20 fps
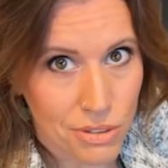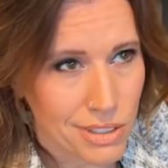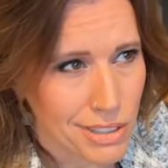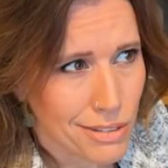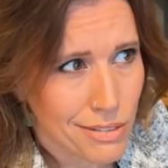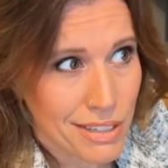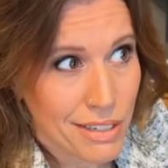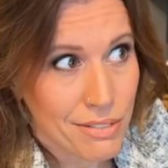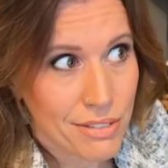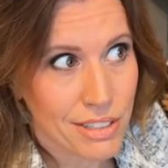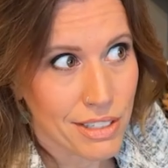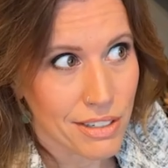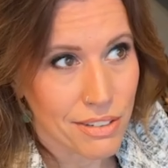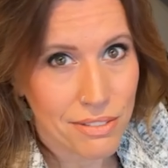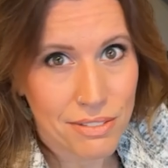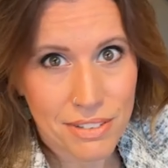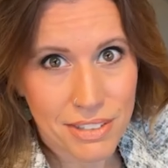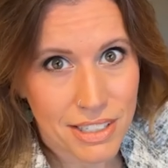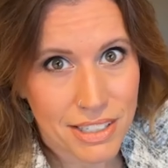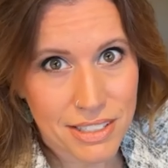You don't have to,
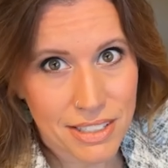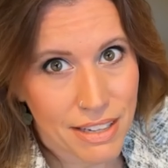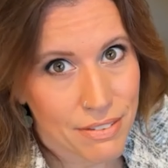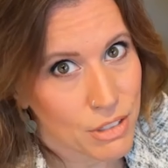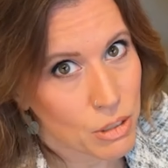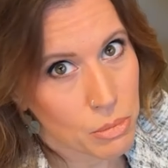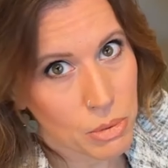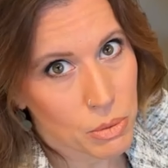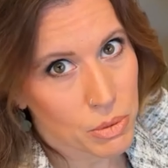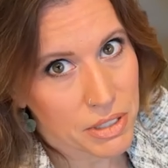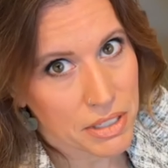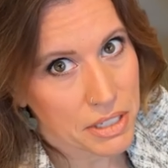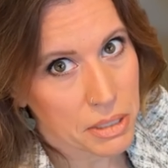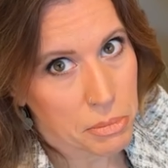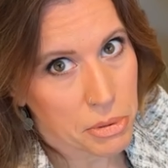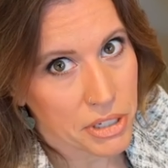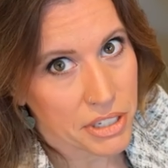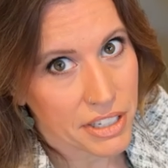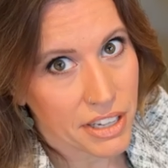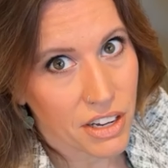it doesn't have to be with
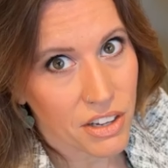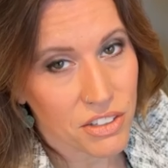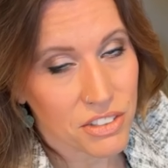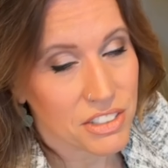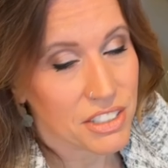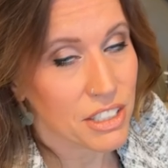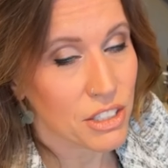anybody else.